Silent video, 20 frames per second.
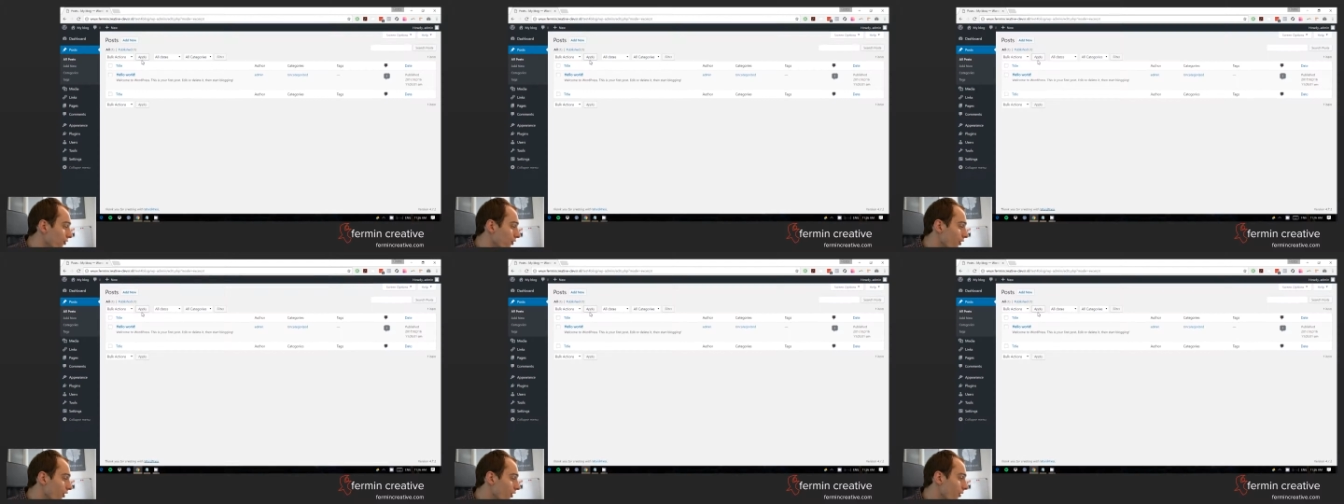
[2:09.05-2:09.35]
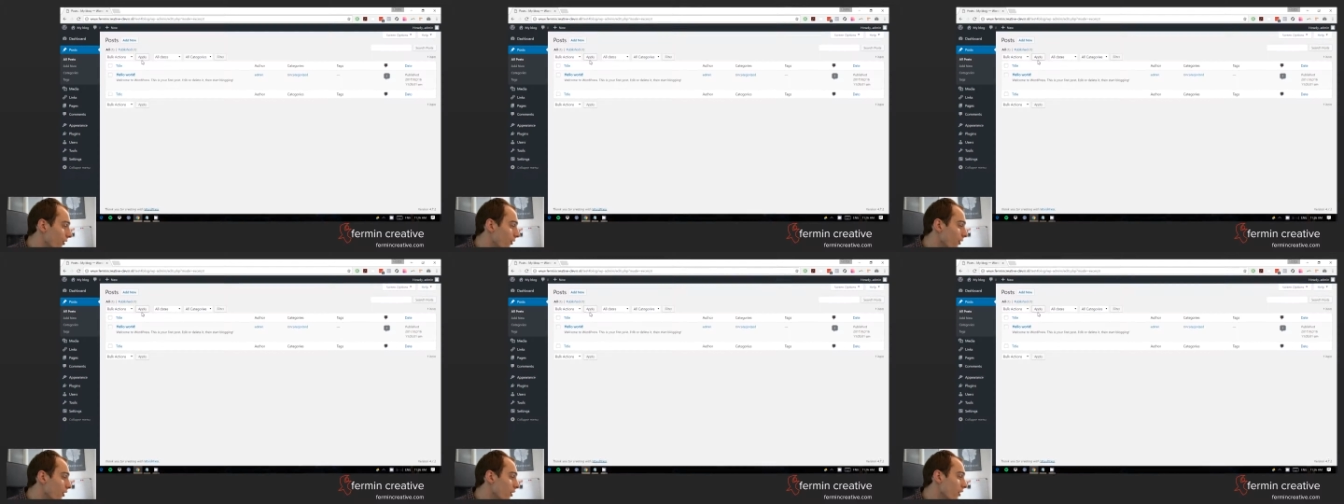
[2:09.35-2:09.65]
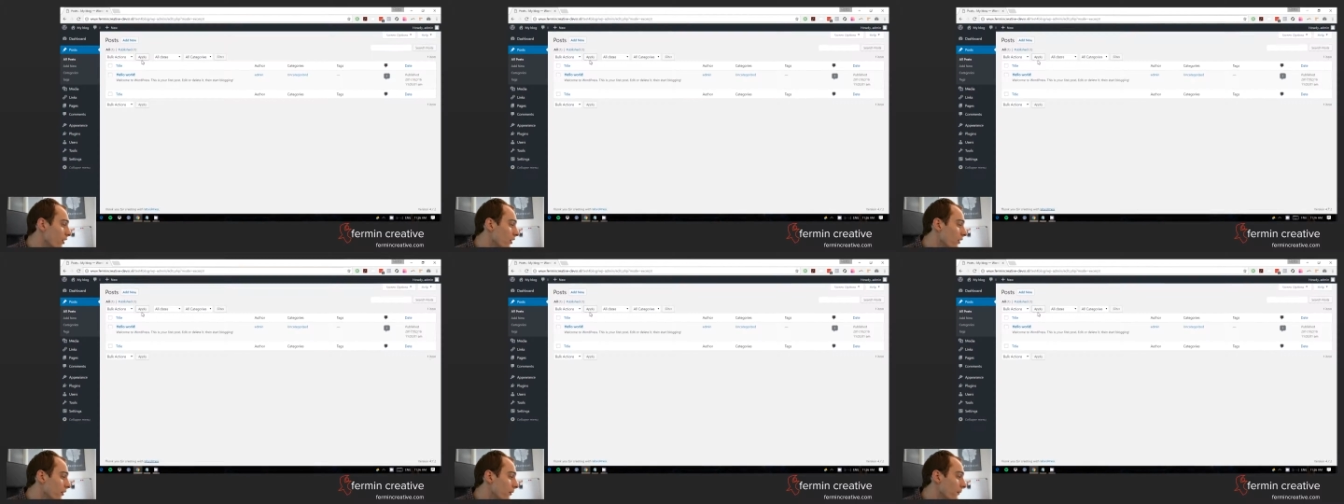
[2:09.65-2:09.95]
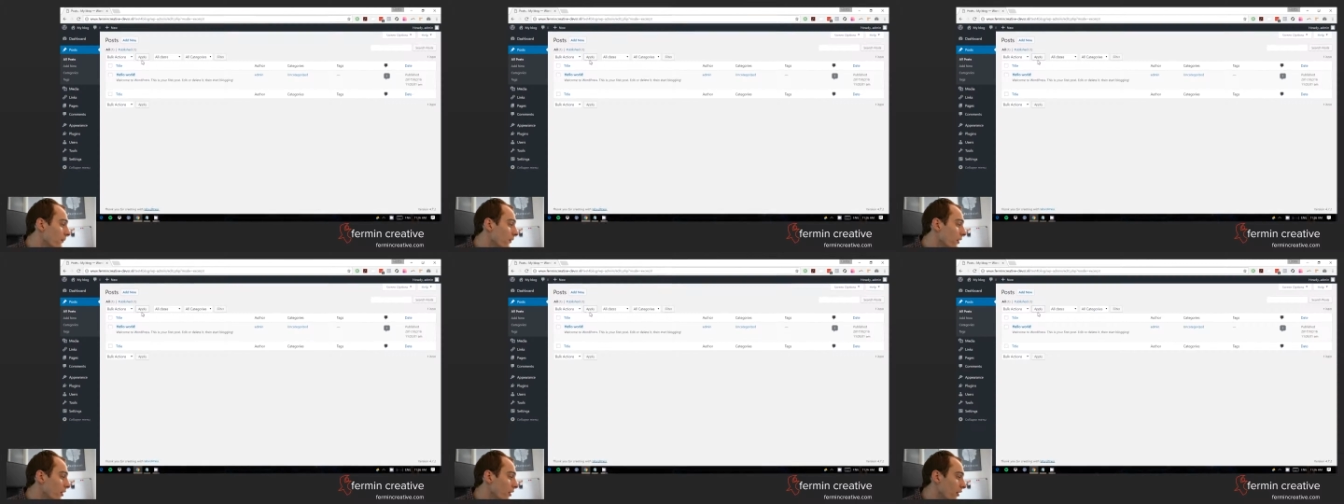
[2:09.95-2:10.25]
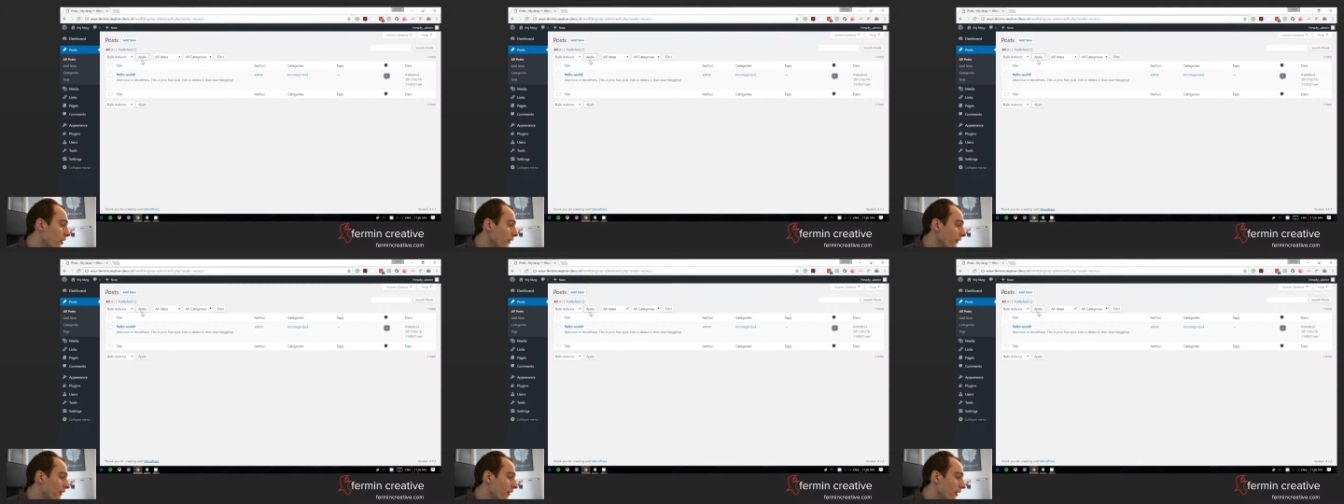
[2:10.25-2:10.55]
So
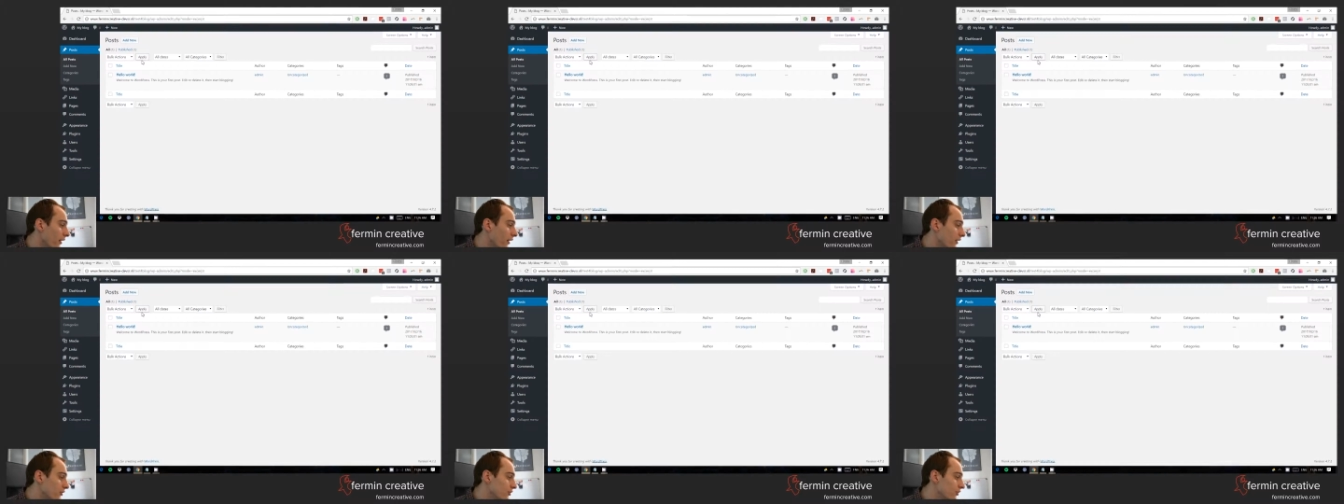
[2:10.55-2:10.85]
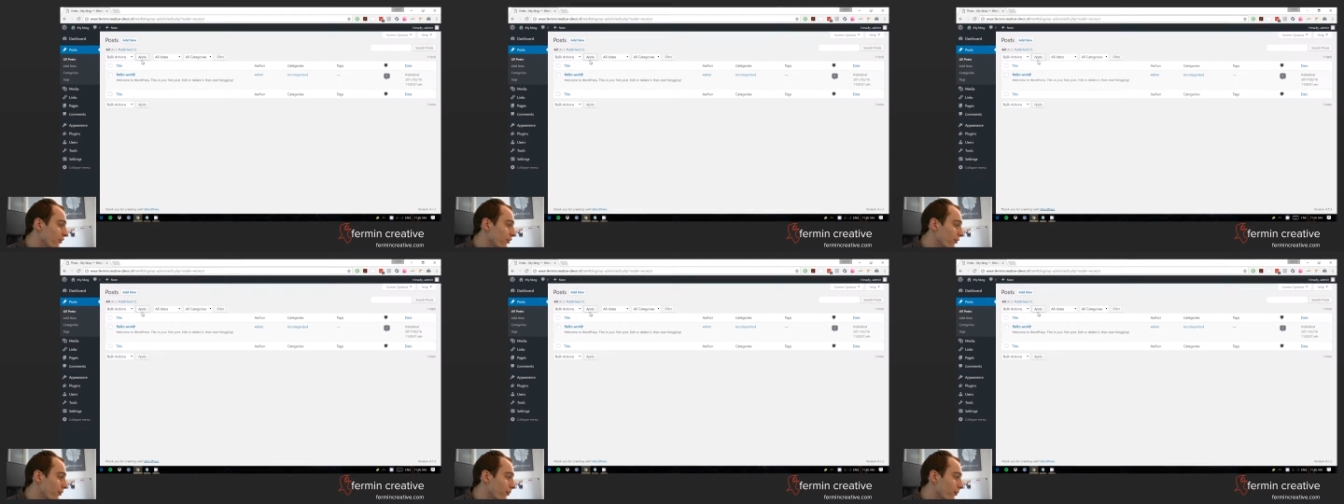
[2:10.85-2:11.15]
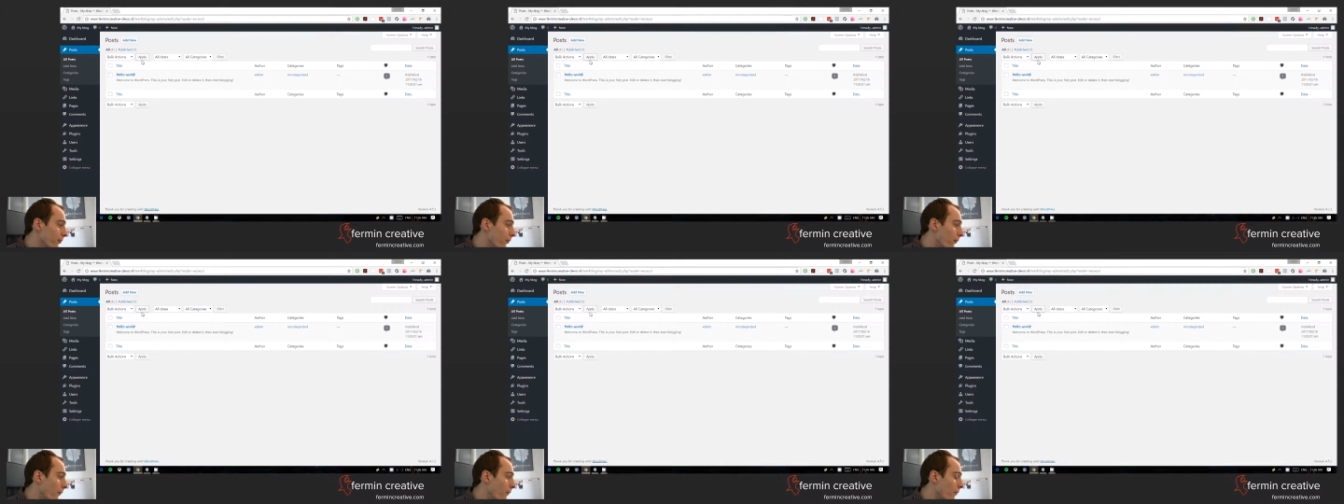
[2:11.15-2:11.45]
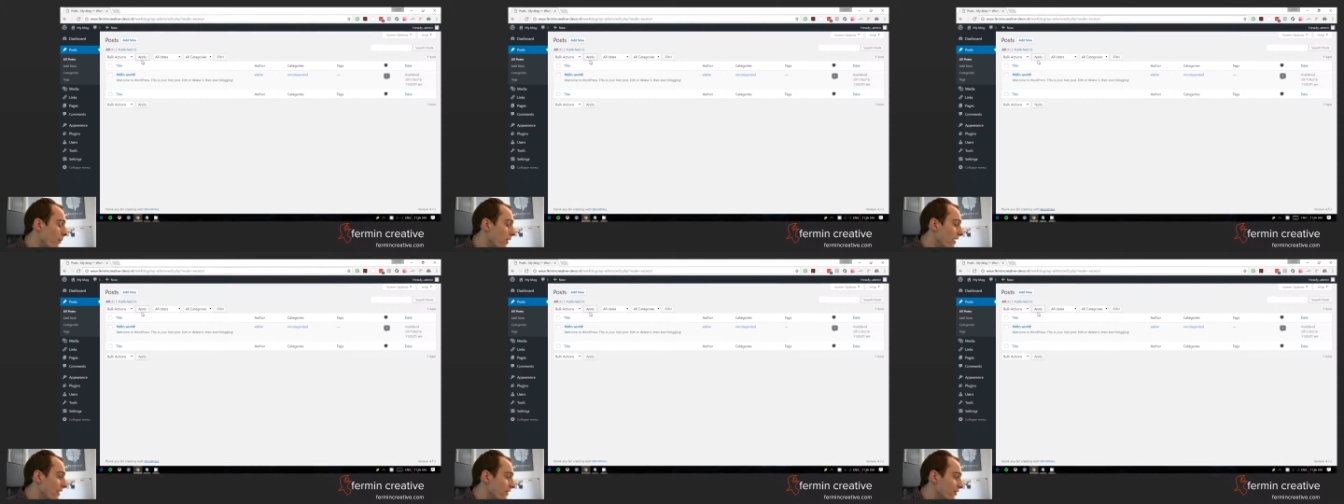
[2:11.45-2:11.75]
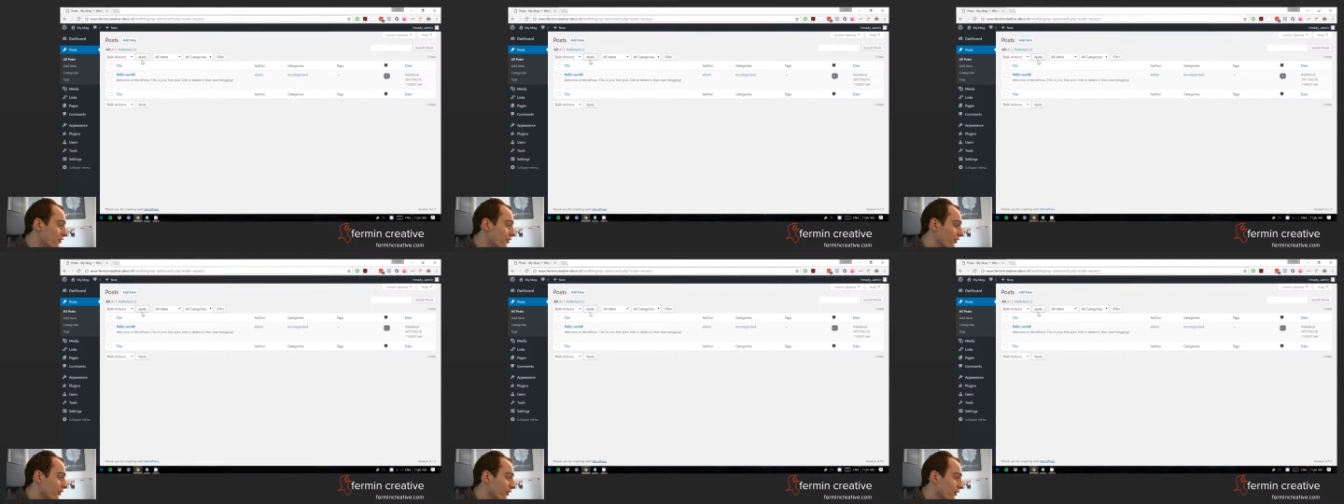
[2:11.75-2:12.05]
it just
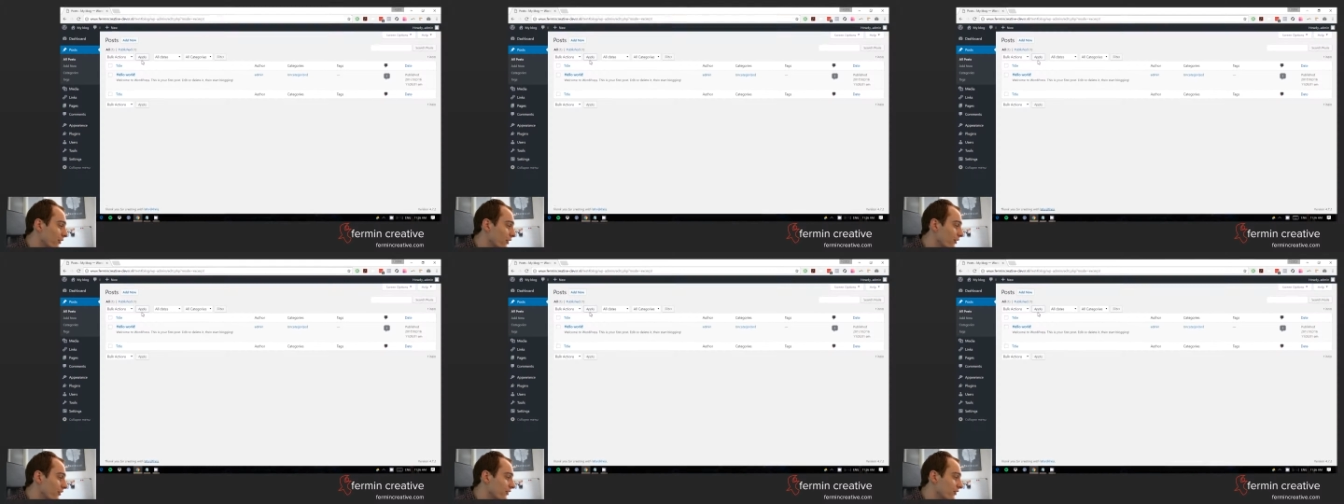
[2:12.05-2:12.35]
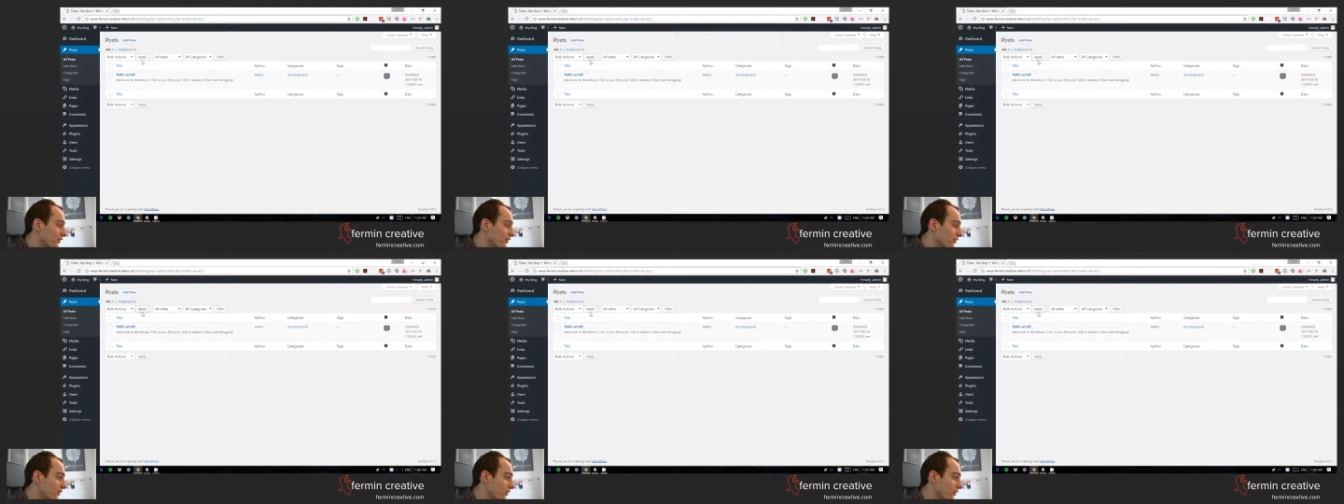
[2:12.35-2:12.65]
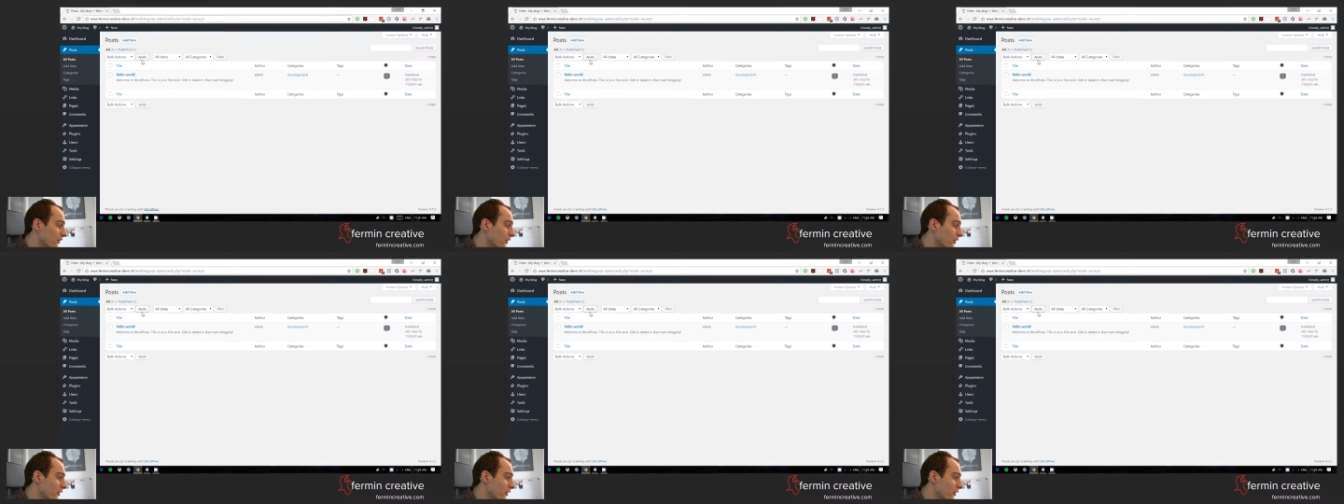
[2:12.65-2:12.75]
makes it